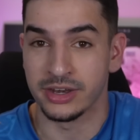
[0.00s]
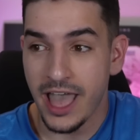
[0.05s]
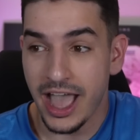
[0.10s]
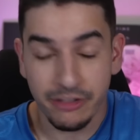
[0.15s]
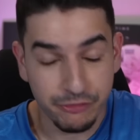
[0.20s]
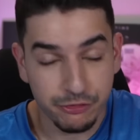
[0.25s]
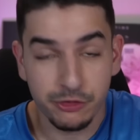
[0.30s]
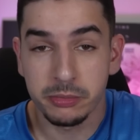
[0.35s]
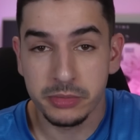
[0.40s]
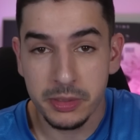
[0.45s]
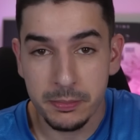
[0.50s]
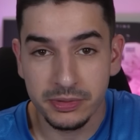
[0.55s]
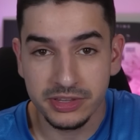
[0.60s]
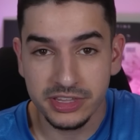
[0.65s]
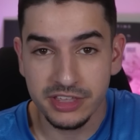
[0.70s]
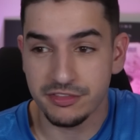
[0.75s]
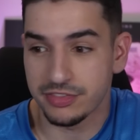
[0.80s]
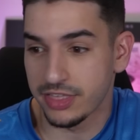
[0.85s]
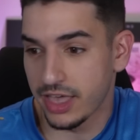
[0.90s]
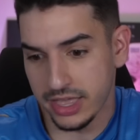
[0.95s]
I firmly
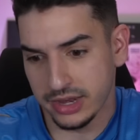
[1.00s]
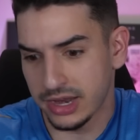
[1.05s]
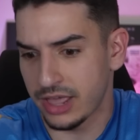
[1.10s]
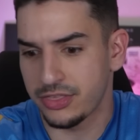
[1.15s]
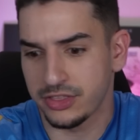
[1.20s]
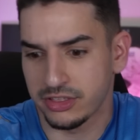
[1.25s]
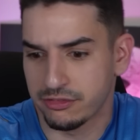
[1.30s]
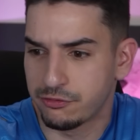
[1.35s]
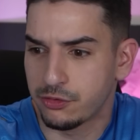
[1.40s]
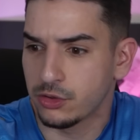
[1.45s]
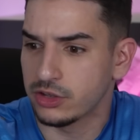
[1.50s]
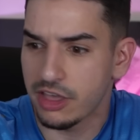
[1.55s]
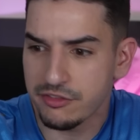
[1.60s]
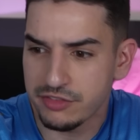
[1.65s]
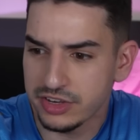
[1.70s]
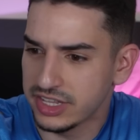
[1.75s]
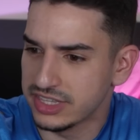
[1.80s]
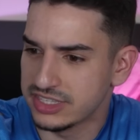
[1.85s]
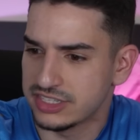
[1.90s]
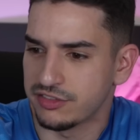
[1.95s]
believe that, and I think full
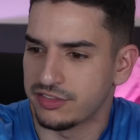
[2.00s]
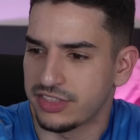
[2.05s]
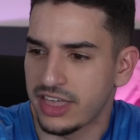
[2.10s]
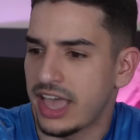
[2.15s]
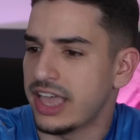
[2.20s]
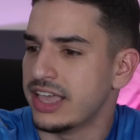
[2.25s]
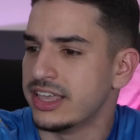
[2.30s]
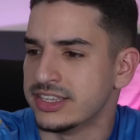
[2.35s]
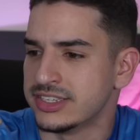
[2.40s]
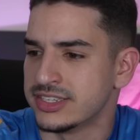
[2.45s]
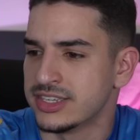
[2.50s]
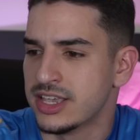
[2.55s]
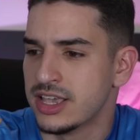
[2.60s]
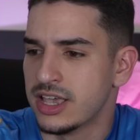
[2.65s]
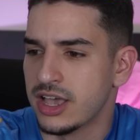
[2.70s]
evidence of that is